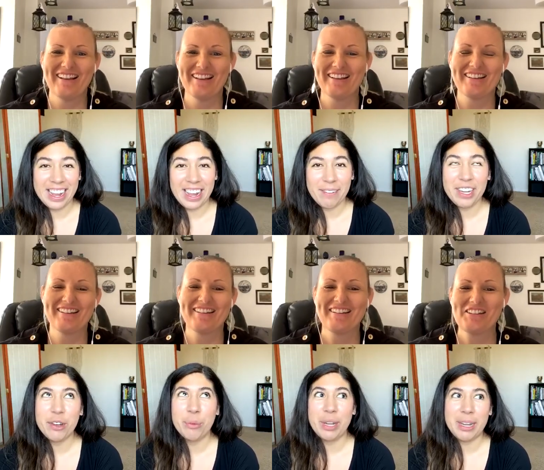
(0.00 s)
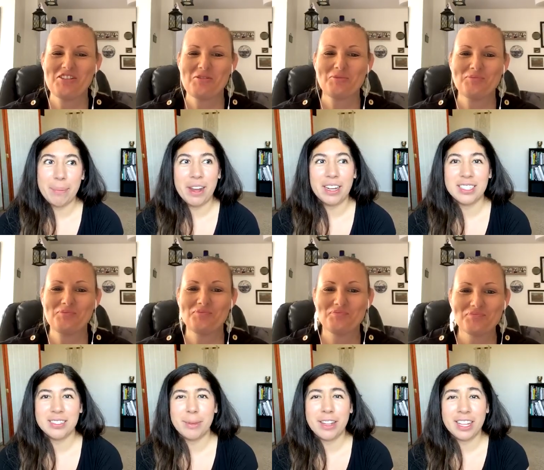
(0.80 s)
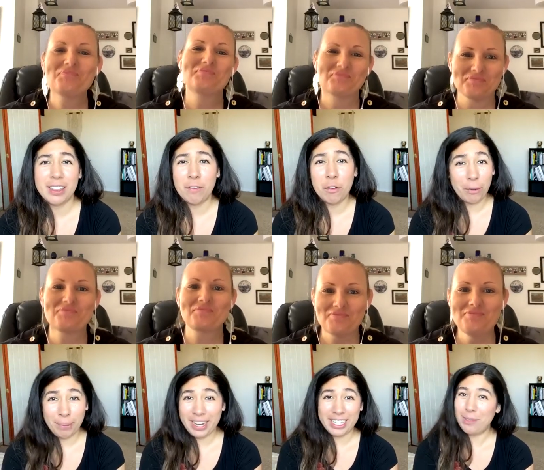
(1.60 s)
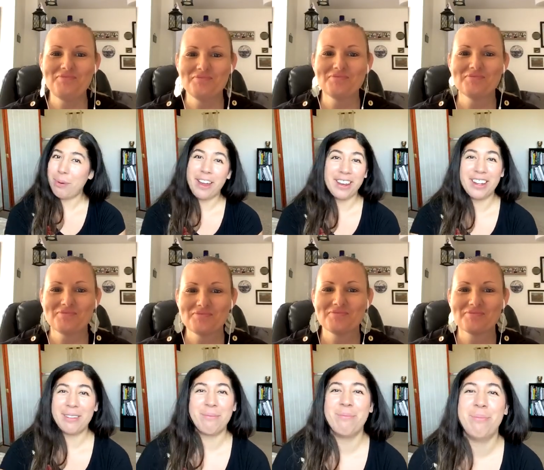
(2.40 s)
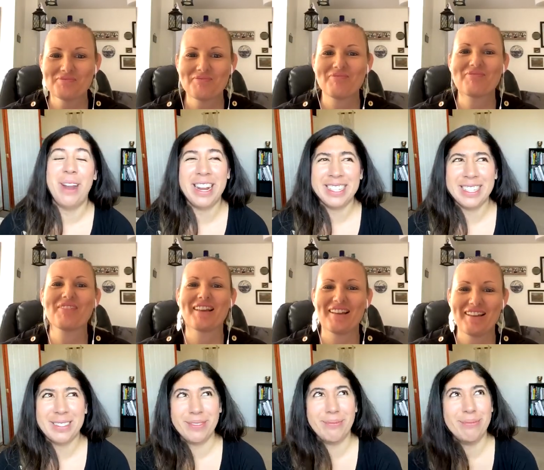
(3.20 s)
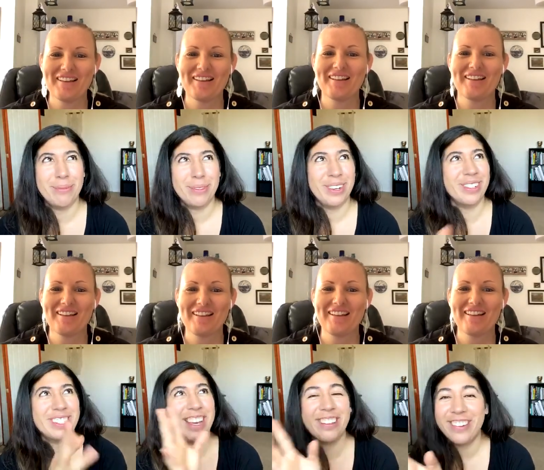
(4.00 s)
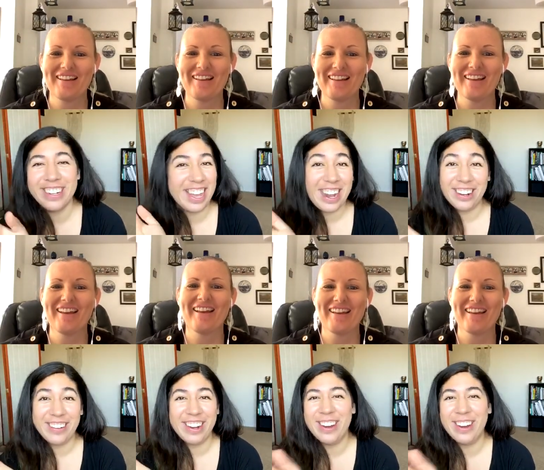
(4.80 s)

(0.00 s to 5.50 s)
Speaker 1: I mean, you read books about like the four P's: product, price, what was the other ones? I don't even know.